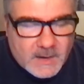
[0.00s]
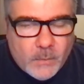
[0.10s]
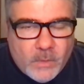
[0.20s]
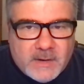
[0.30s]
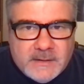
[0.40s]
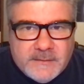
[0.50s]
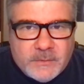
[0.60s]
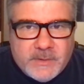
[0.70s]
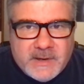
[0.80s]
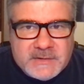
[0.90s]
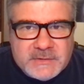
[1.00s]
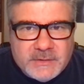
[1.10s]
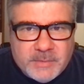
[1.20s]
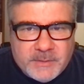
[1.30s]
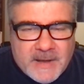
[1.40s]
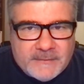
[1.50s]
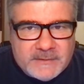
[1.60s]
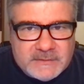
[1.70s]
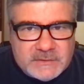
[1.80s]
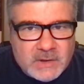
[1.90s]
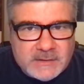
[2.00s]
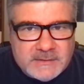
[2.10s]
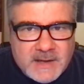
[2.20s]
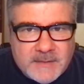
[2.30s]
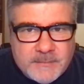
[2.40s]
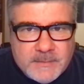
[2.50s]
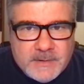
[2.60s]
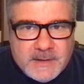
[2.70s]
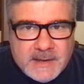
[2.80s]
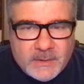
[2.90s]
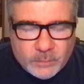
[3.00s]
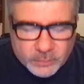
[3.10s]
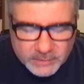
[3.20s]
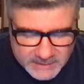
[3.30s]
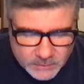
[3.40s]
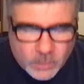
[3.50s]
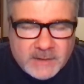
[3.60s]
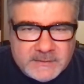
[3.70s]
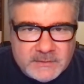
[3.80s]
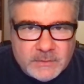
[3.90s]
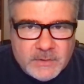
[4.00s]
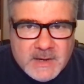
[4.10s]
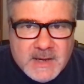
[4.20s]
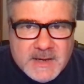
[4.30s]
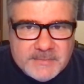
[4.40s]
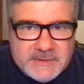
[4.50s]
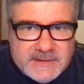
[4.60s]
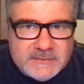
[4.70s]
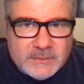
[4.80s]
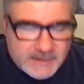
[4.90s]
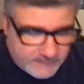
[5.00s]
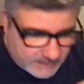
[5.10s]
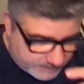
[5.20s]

I want to live the way I should, but I'm having such a hard time and I really want to, please don't give